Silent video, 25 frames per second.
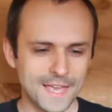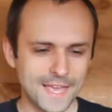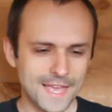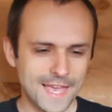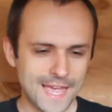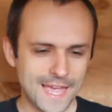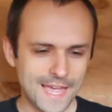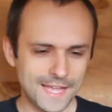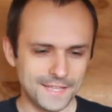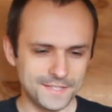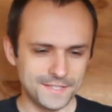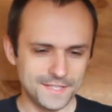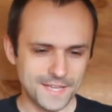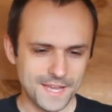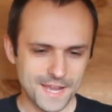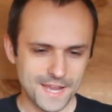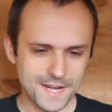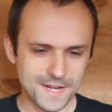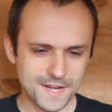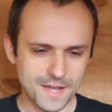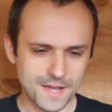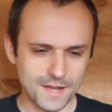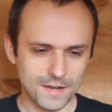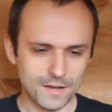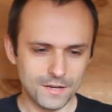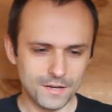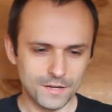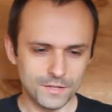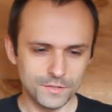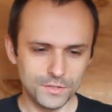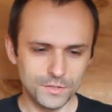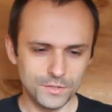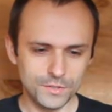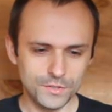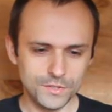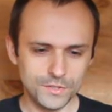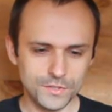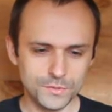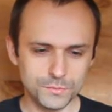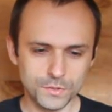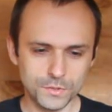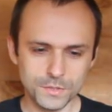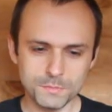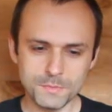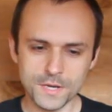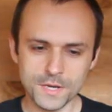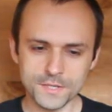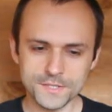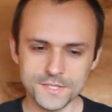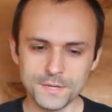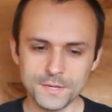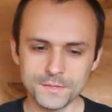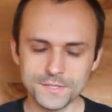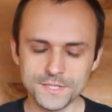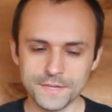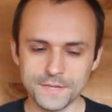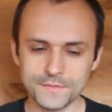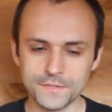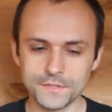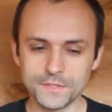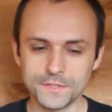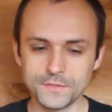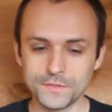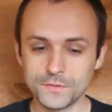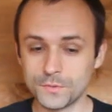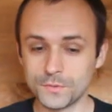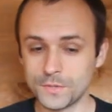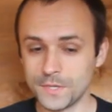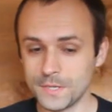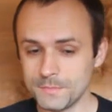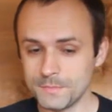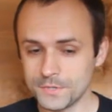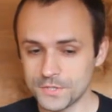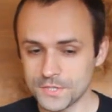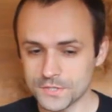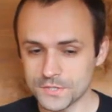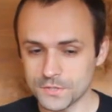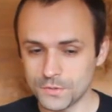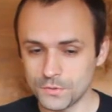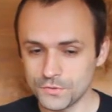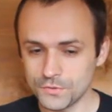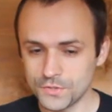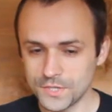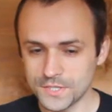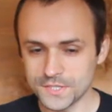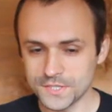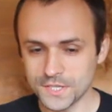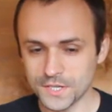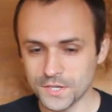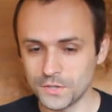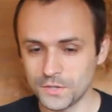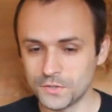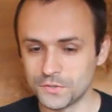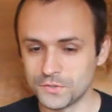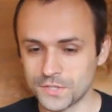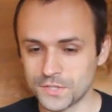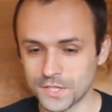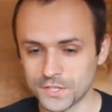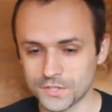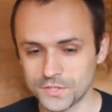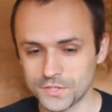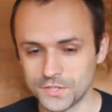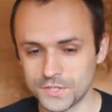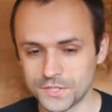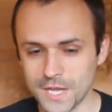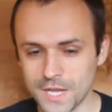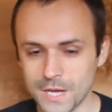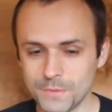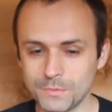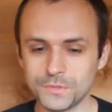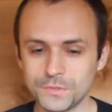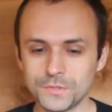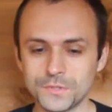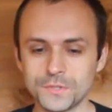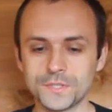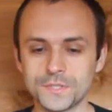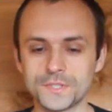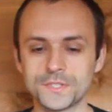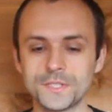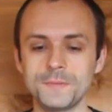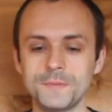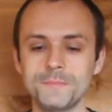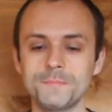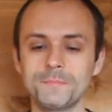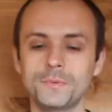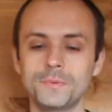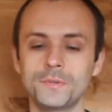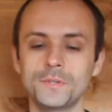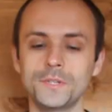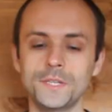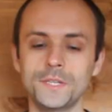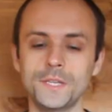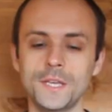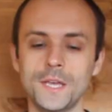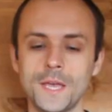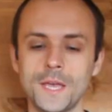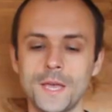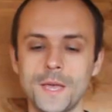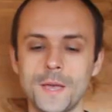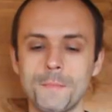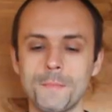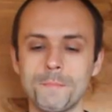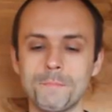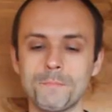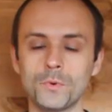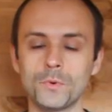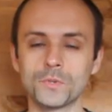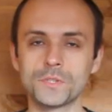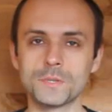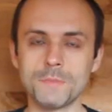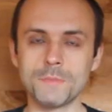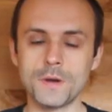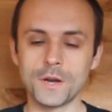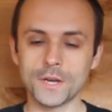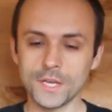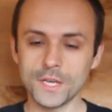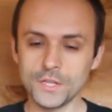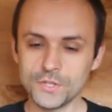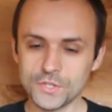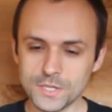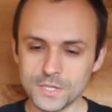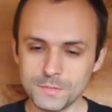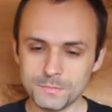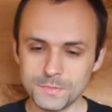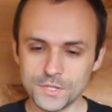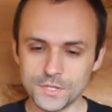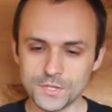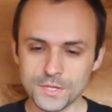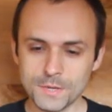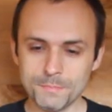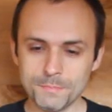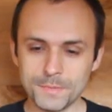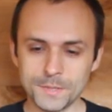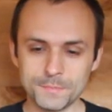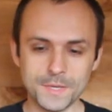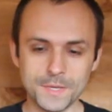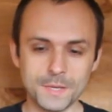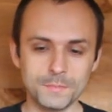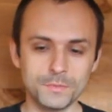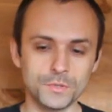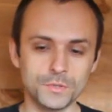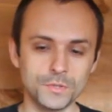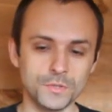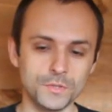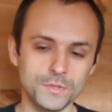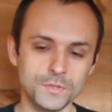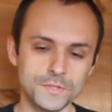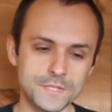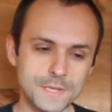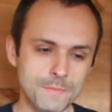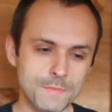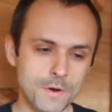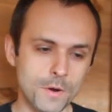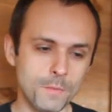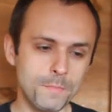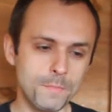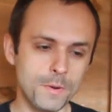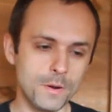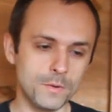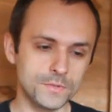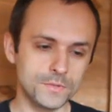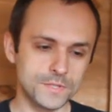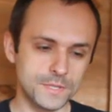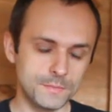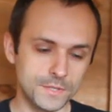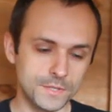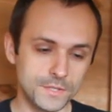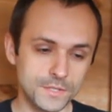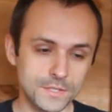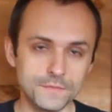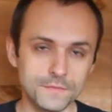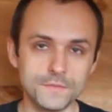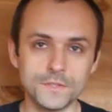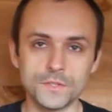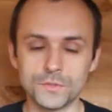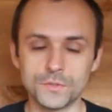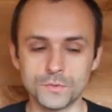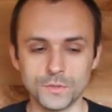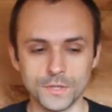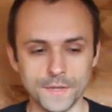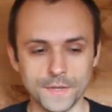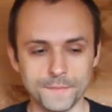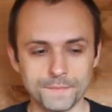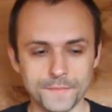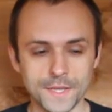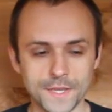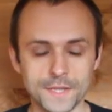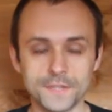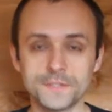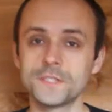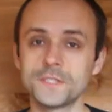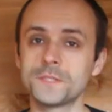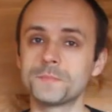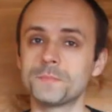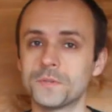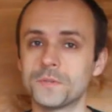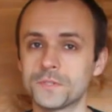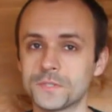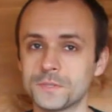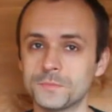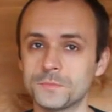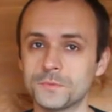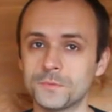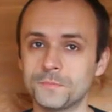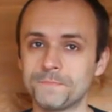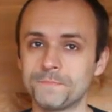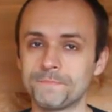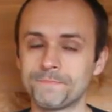And then, are these watermarks now saved on individual images or just a contact sheet? I want to simply watermark each image but be able to use them or post them individually. Is this possible?